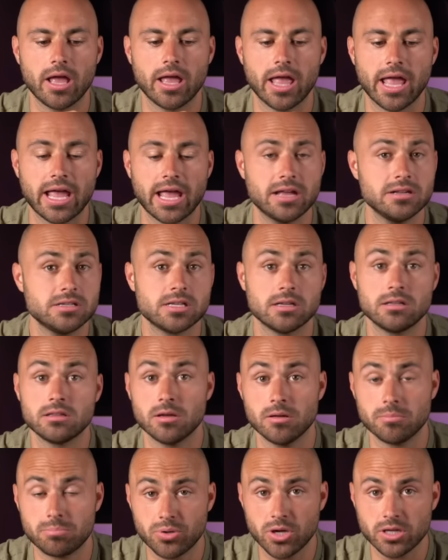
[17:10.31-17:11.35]
And
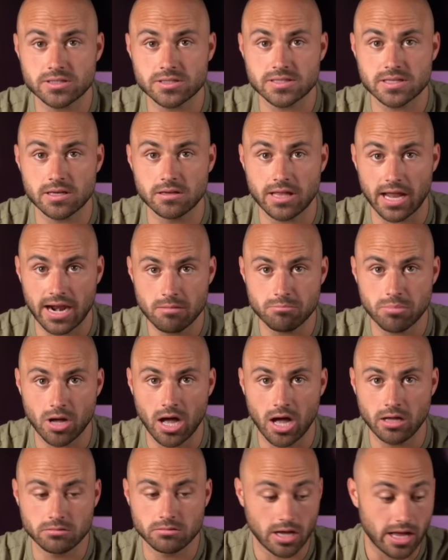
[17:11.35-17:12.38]
the puts that I
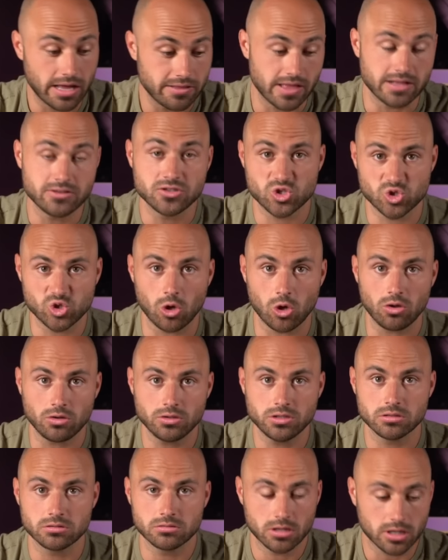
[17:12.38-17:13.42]
bought, I then sold